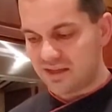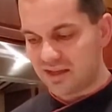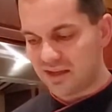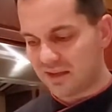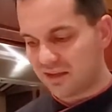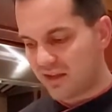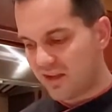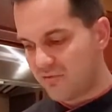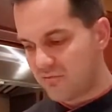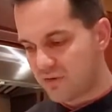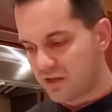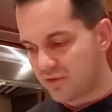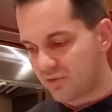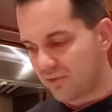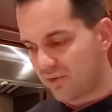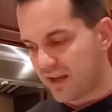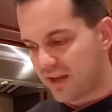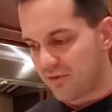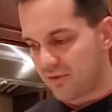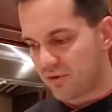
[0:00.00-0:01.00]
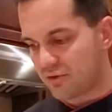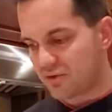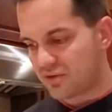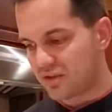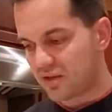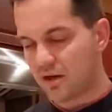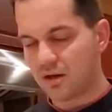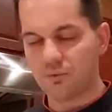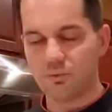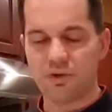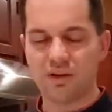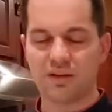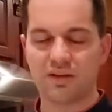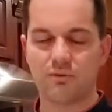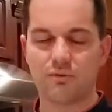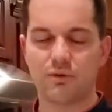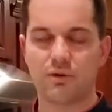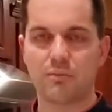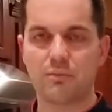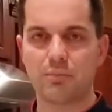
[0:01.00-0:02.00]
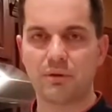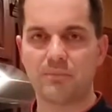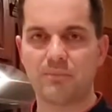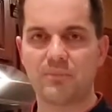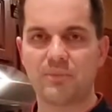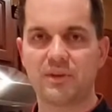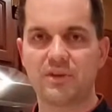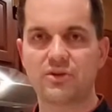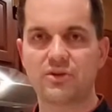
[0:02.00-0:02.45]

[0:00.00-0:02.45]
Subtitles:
not going to have much flavor to start with. And when you put the